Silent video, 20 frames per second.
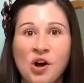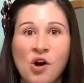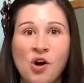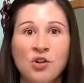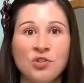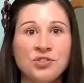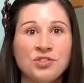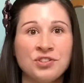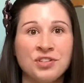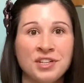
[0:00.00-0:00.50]

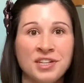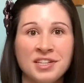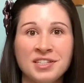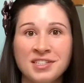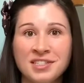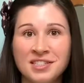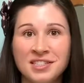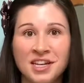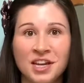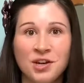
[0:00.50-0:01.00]
alternate
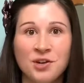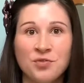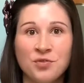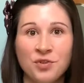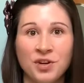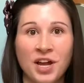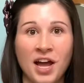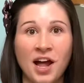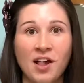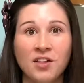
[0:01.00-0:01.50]
state of
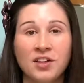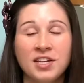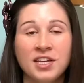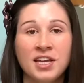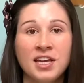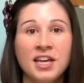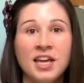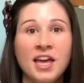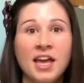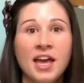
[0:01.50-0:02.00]

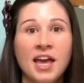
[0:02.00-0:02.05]
reality,